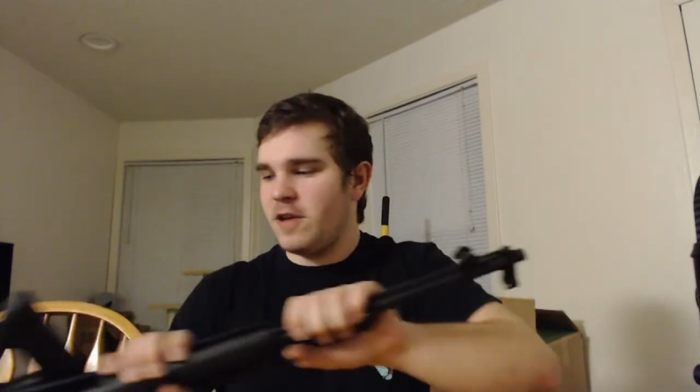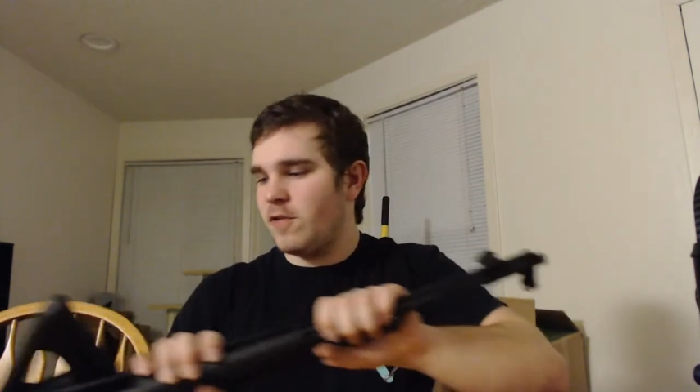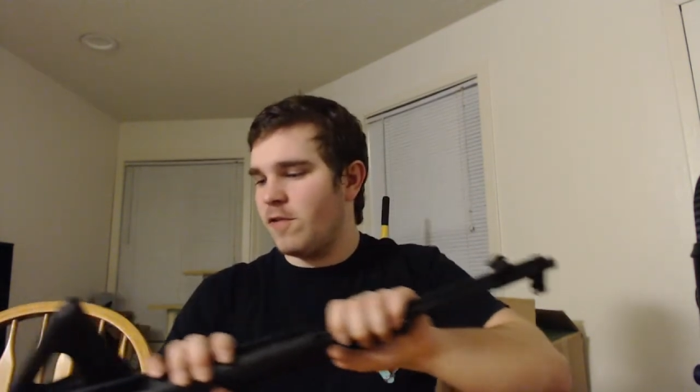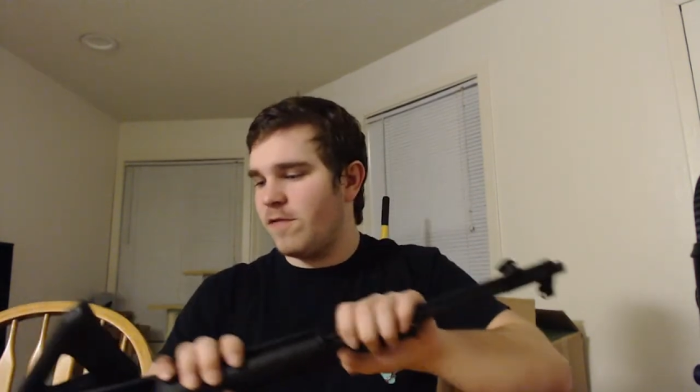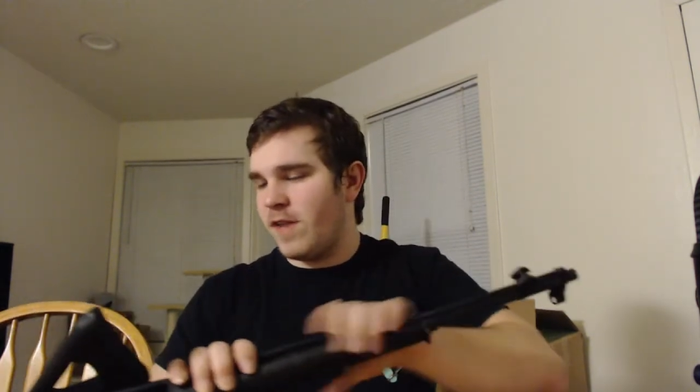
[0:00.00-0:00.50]

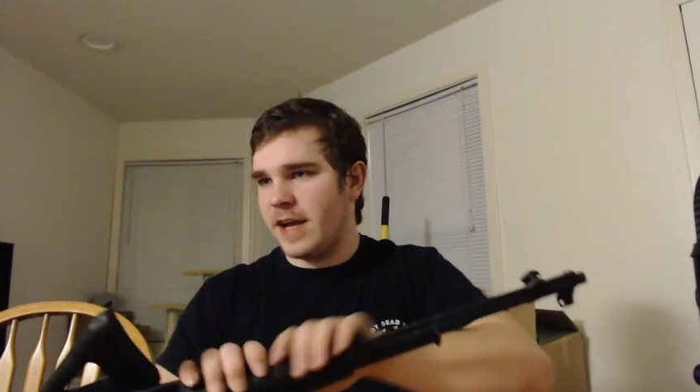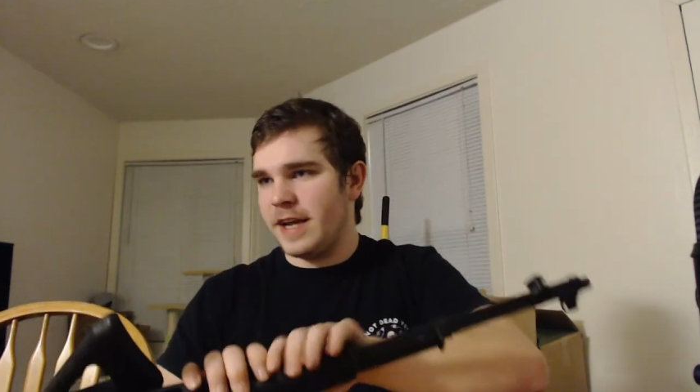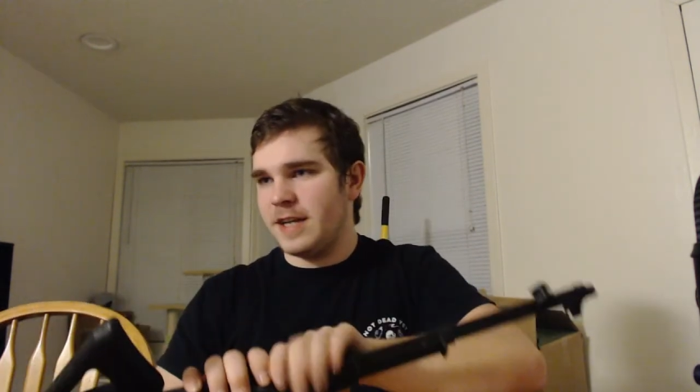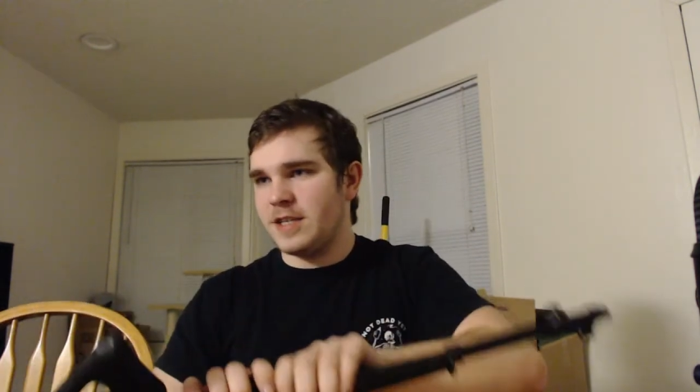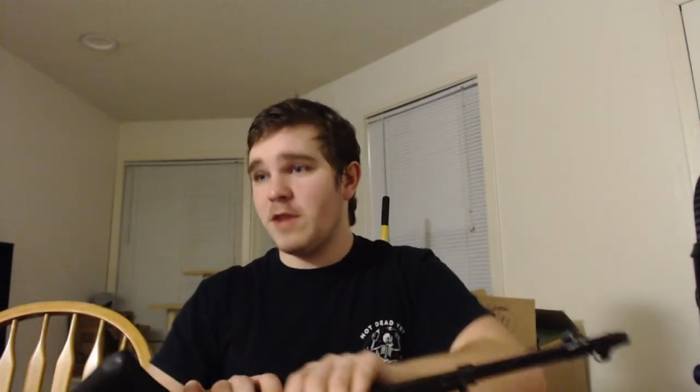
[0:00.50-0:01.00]
You'll
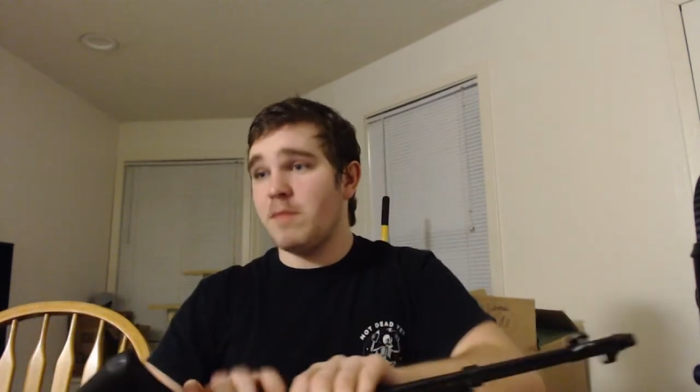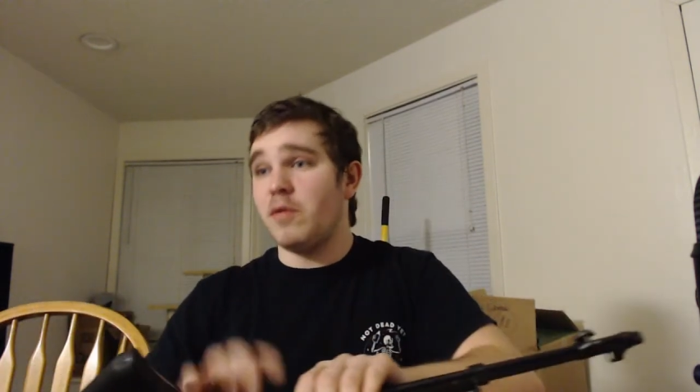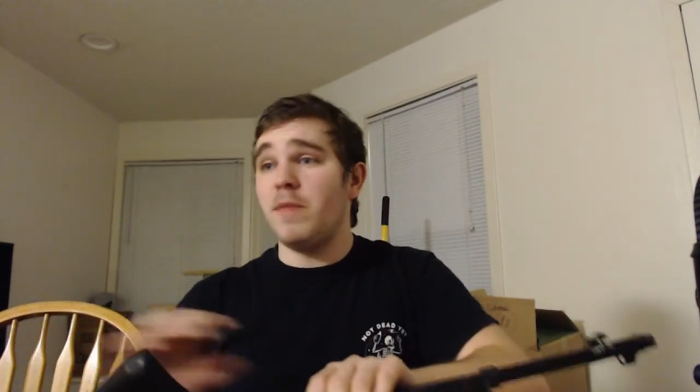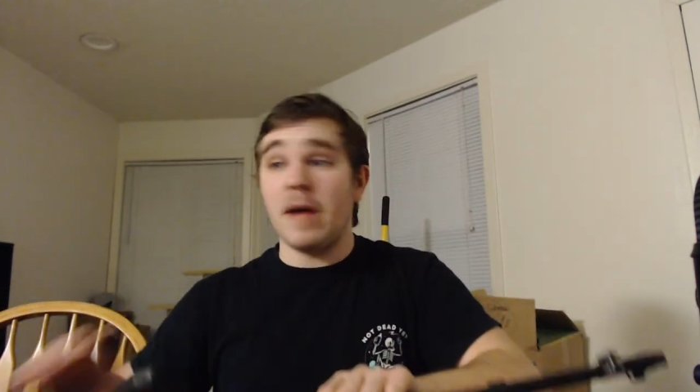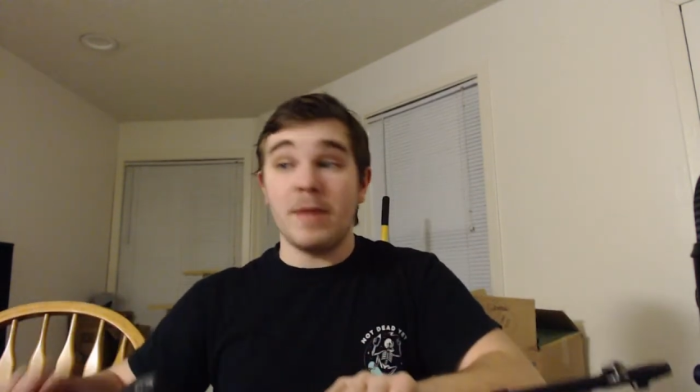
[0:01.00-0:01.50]
find
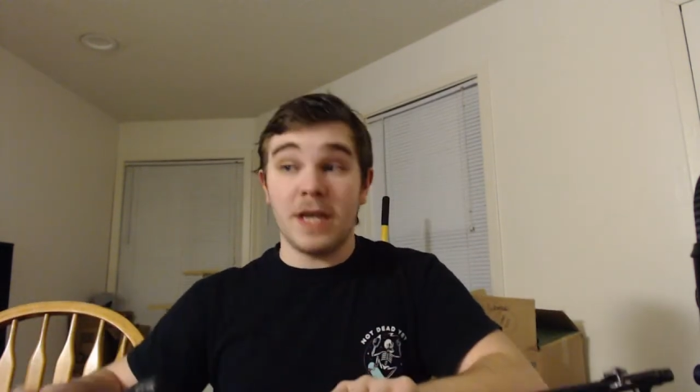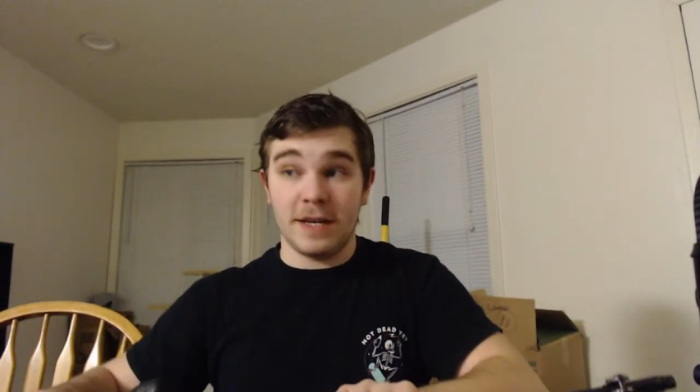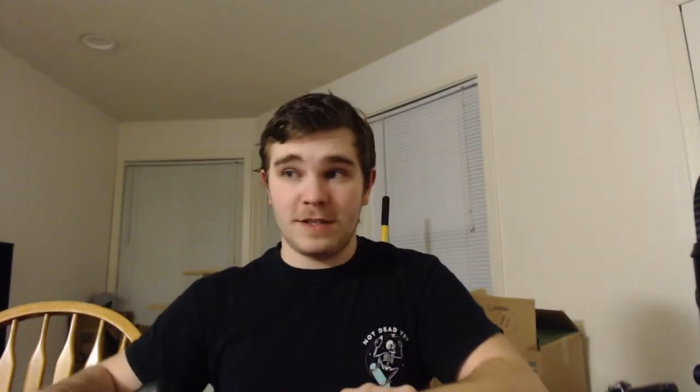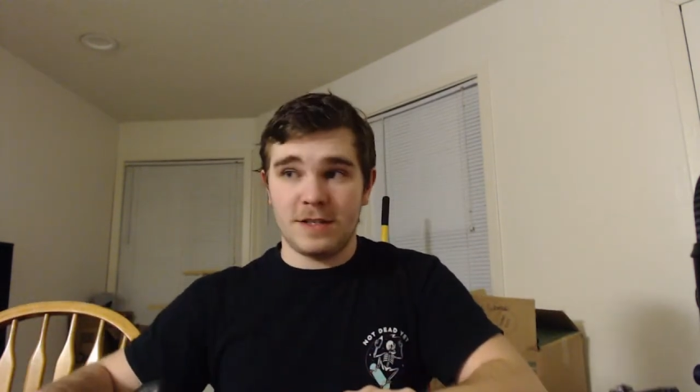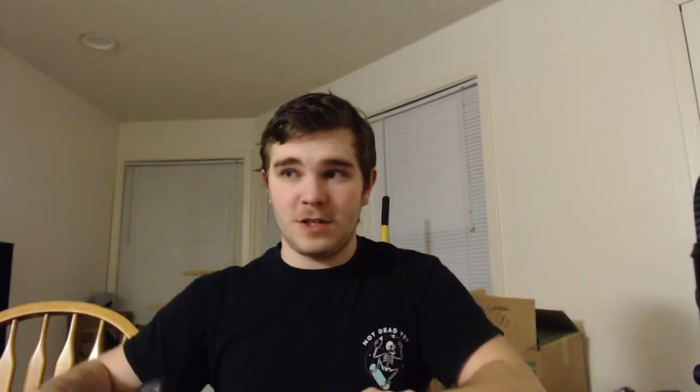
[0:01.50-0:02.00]
bullpup
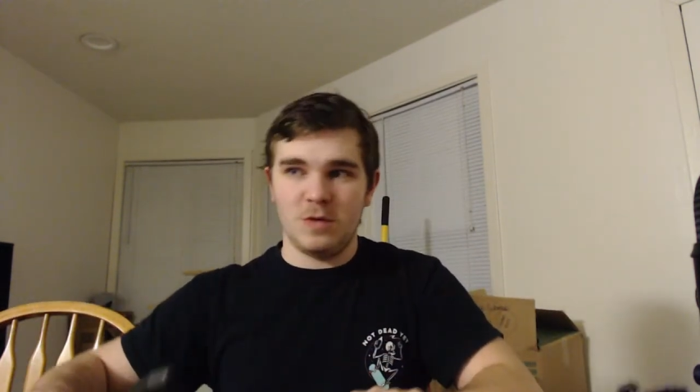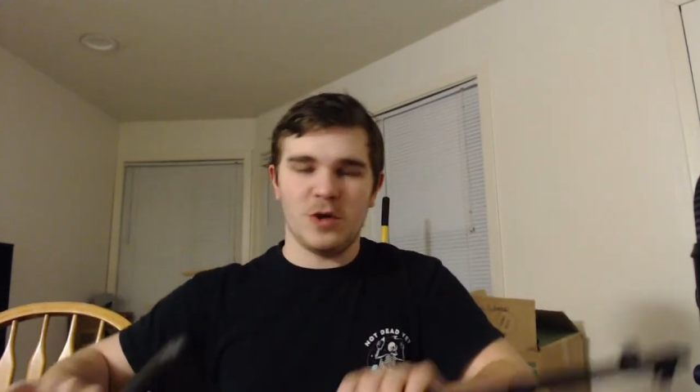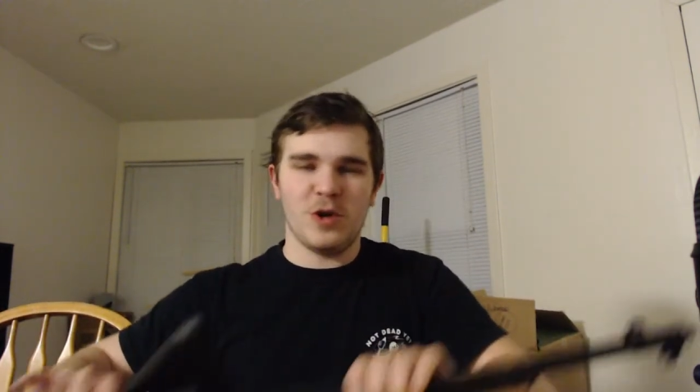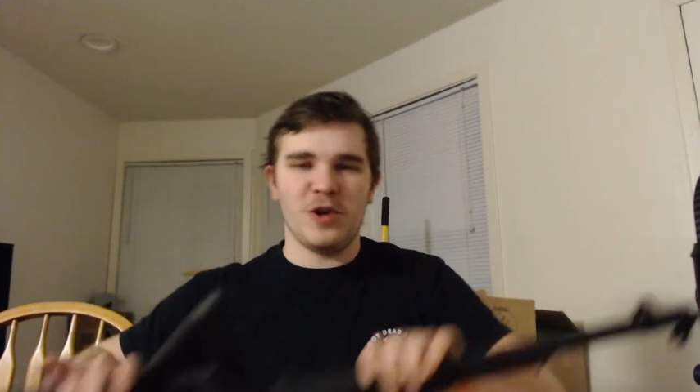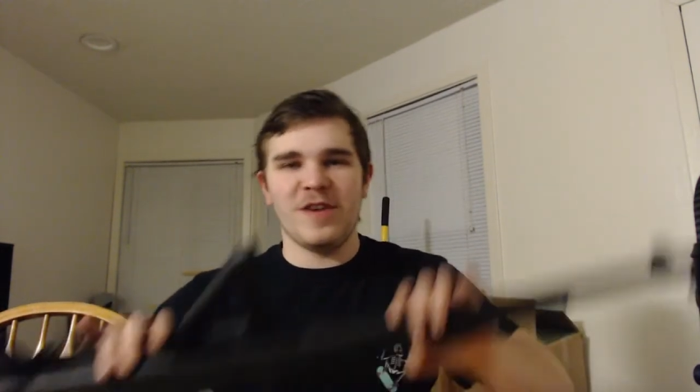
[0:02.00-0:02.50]
kits to
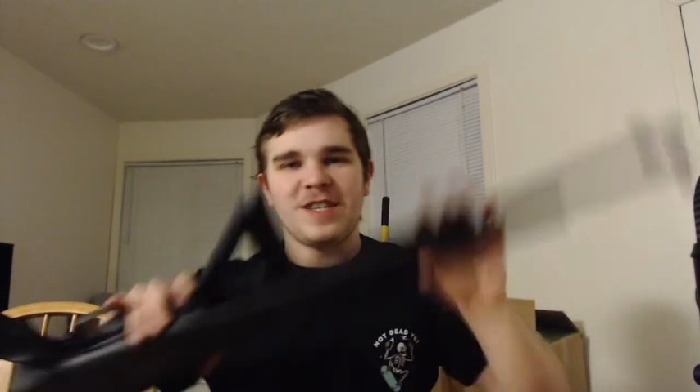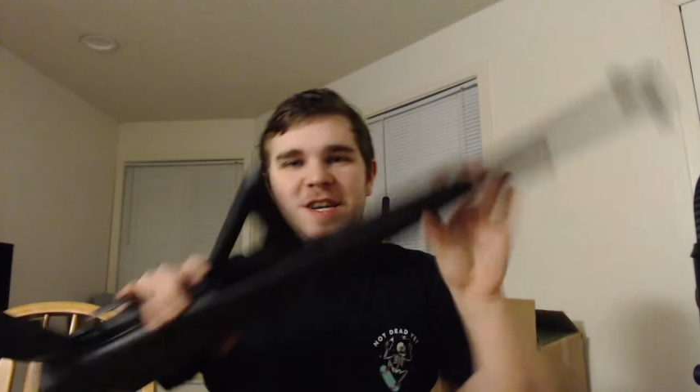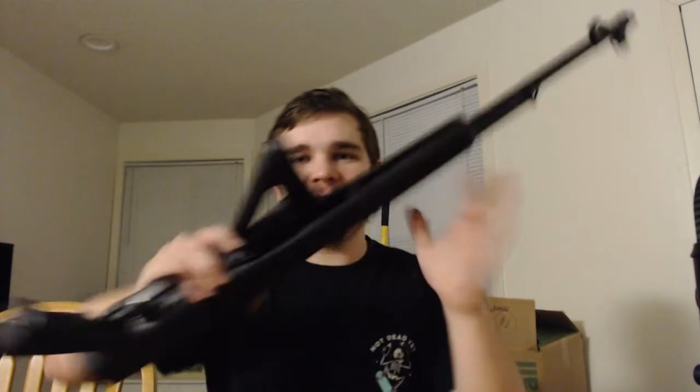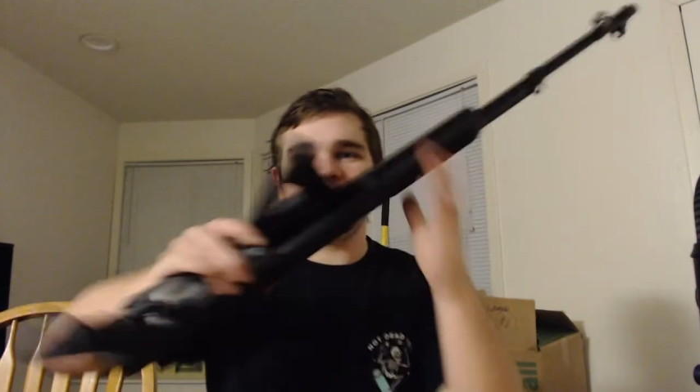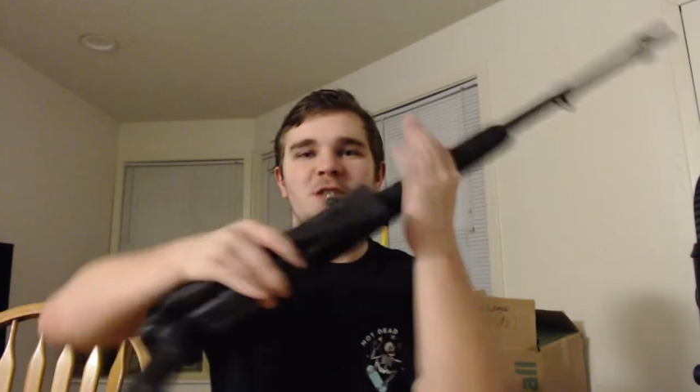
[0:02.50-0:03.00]
turn your
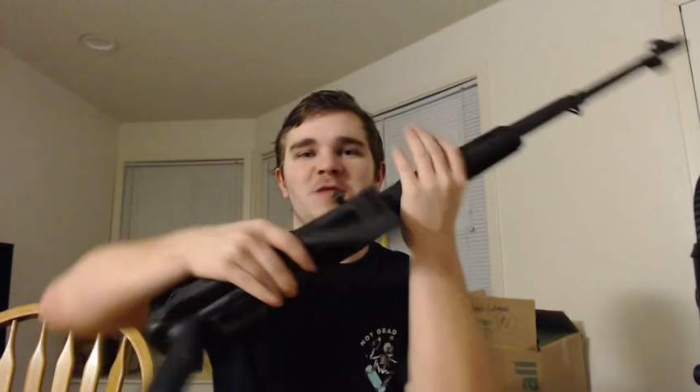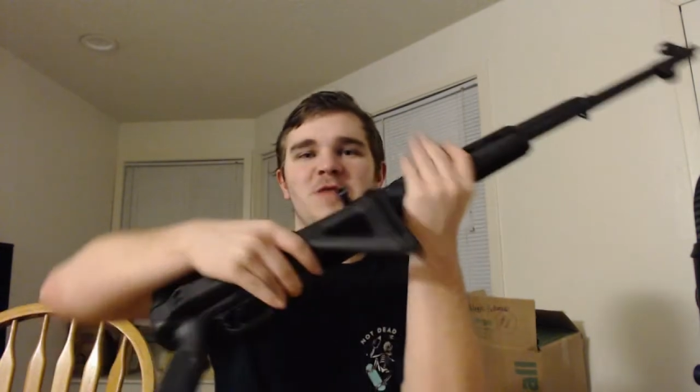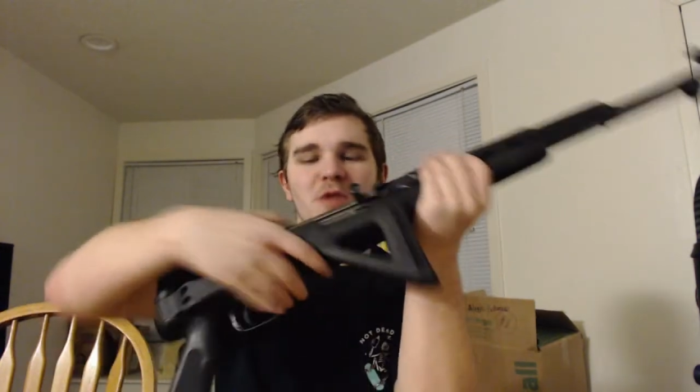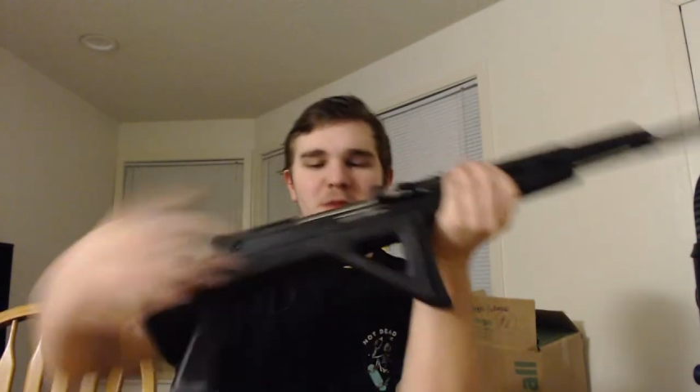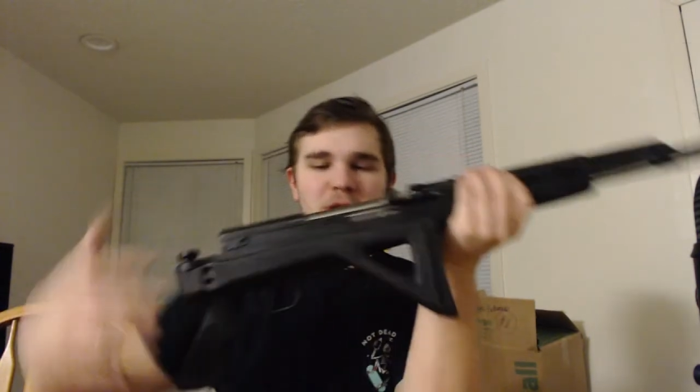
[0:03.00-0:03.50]
SKS into a
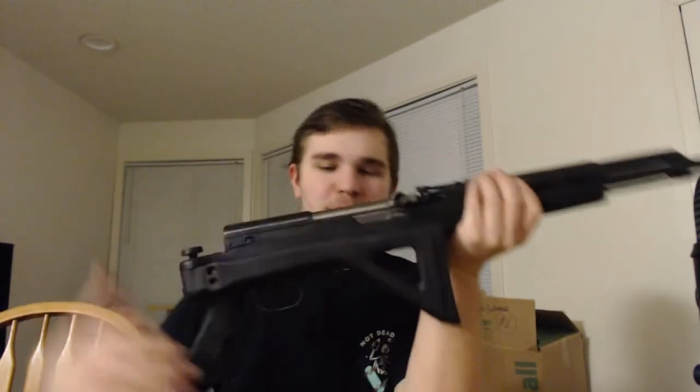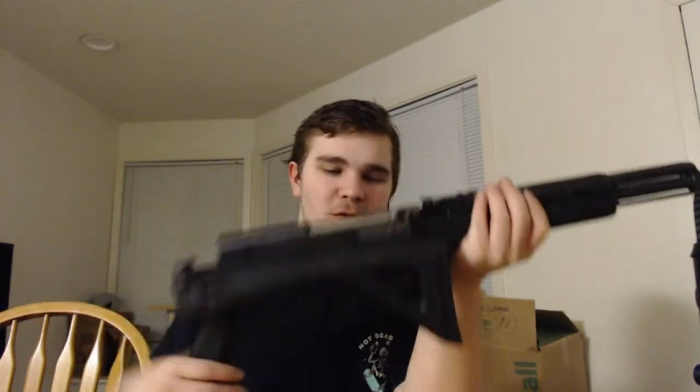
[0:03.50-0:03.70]
bullpup.